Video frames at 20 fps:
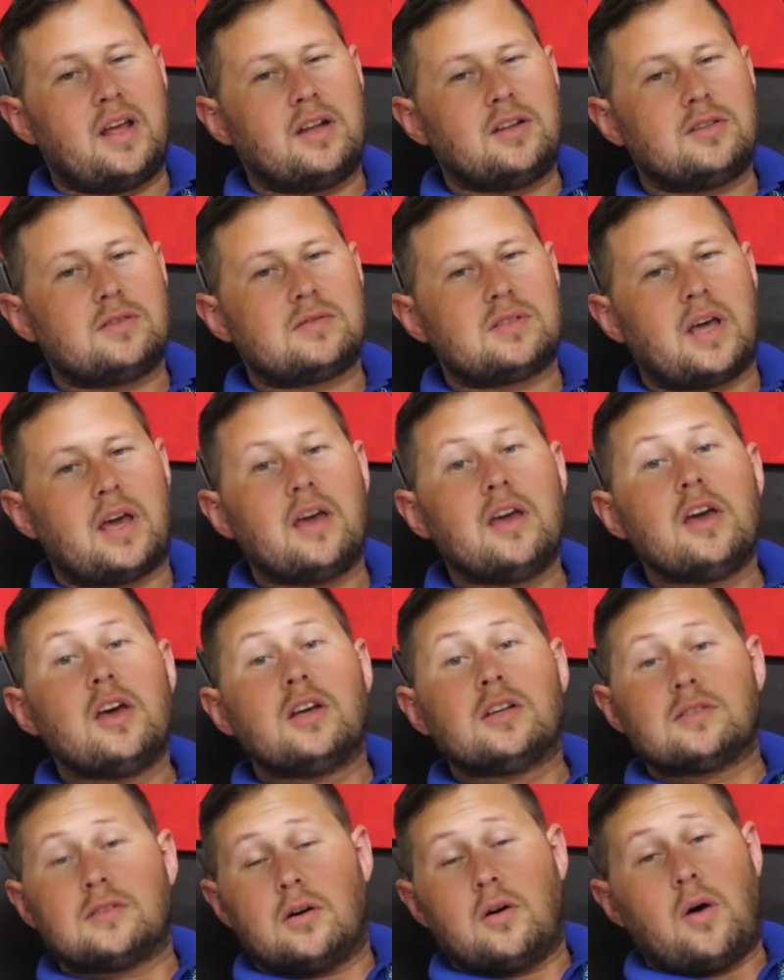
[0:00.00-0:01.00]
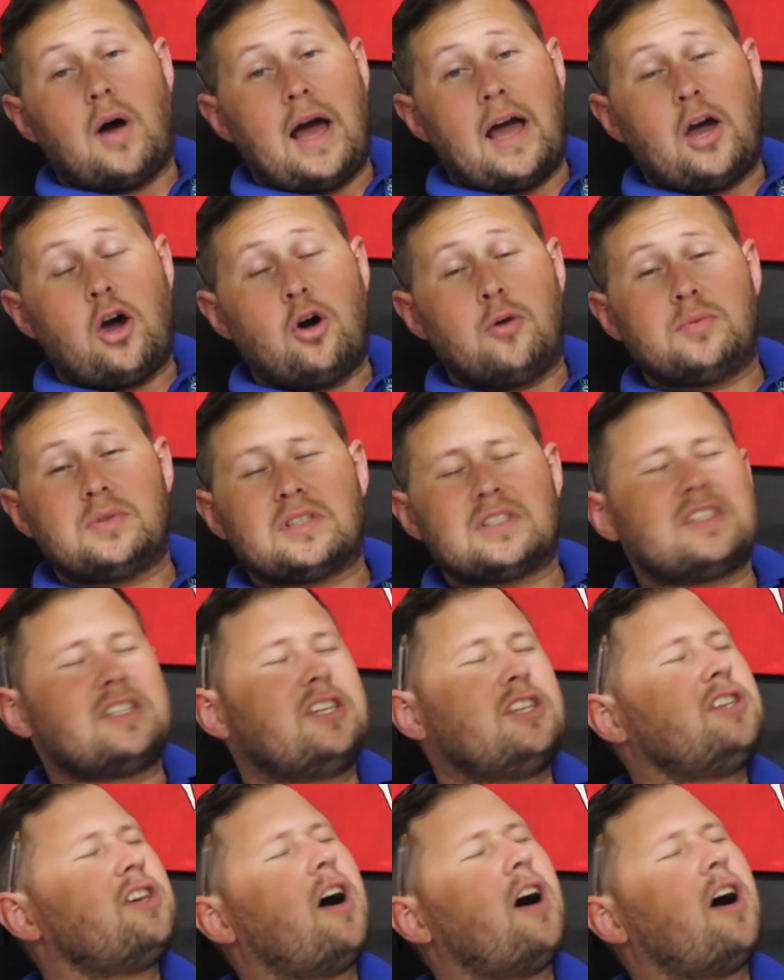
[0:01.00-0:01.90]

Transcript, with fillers: and Tuesday. So I hope to see